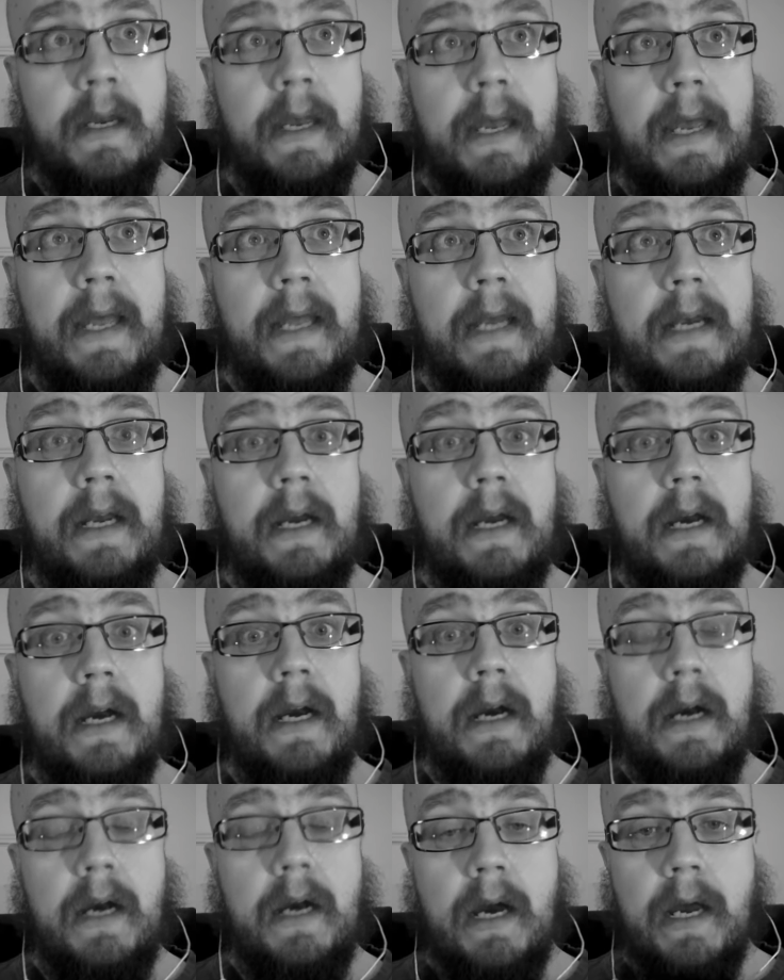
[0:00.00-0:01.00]
and
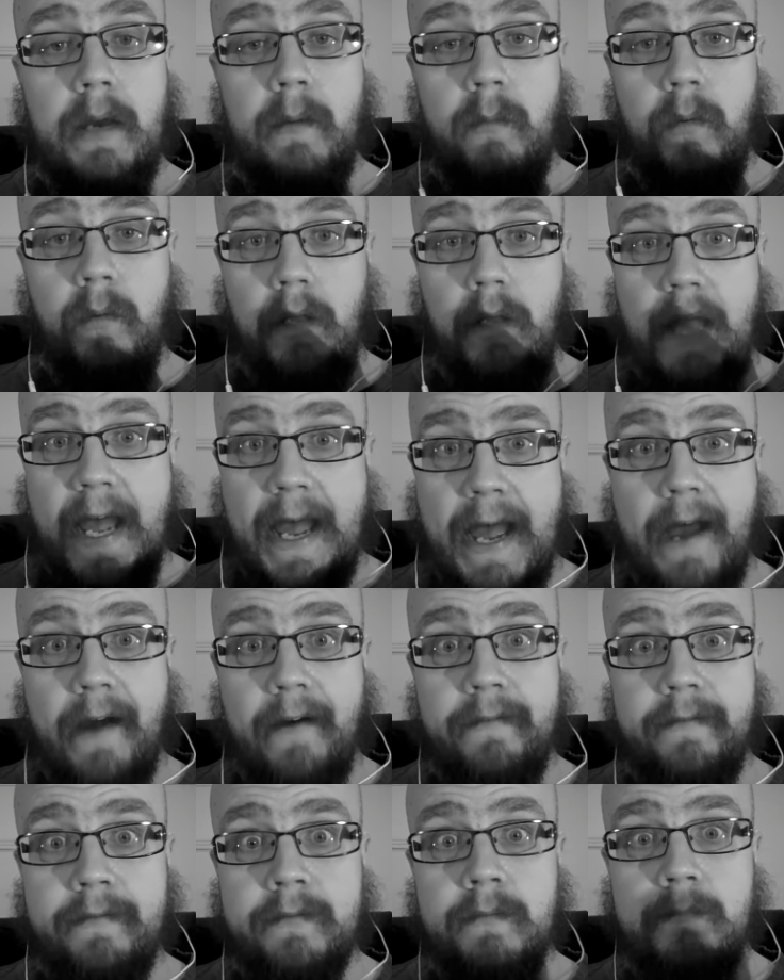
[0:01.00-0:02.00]
I will
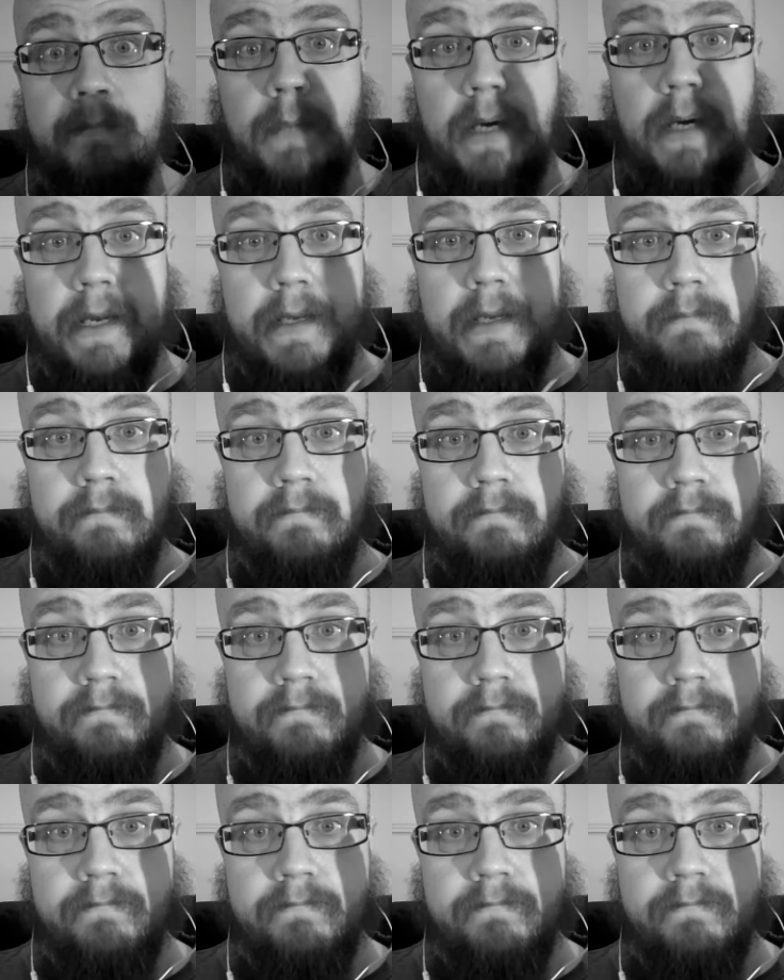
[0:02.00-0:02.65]
have my